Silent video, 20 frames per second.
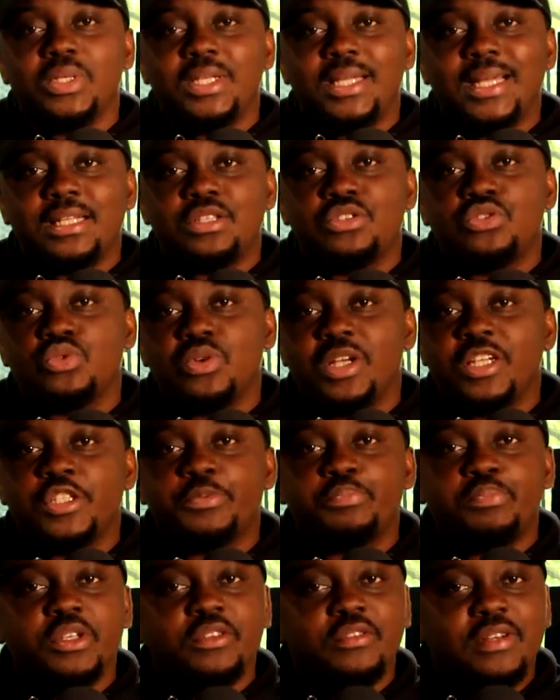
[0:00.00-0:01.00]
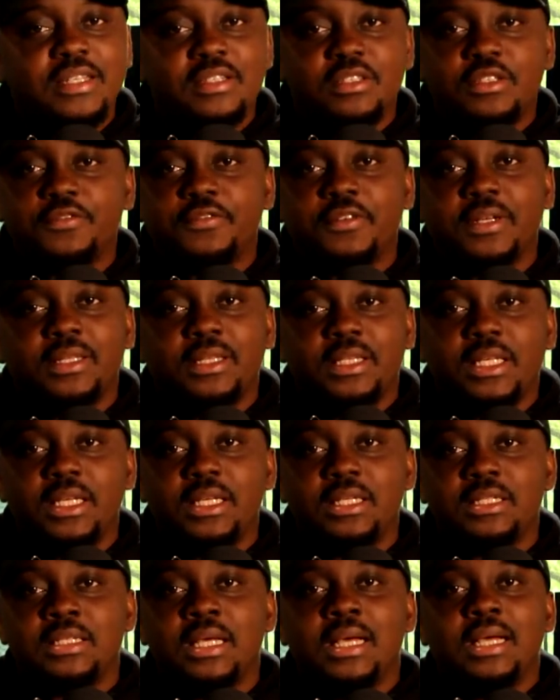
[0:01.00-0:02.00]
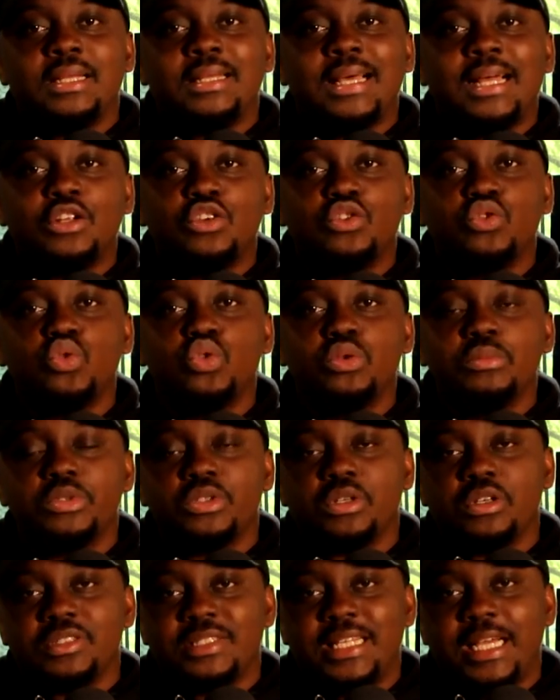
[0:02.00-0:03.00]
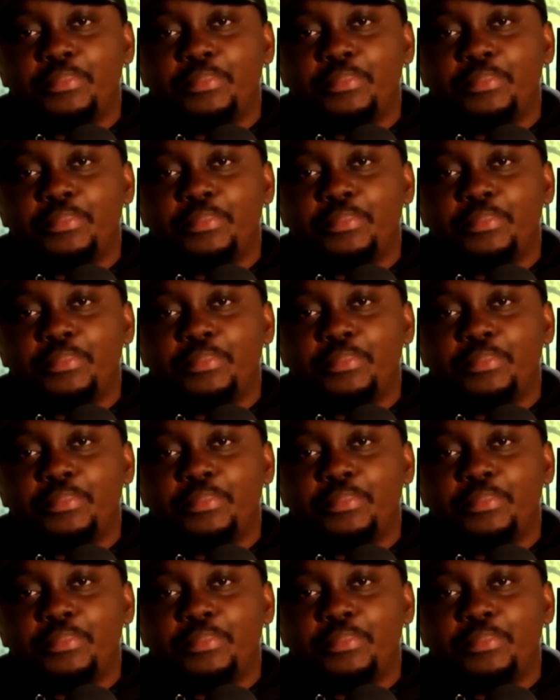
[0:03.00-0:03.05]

We get to experience different things that grooms us,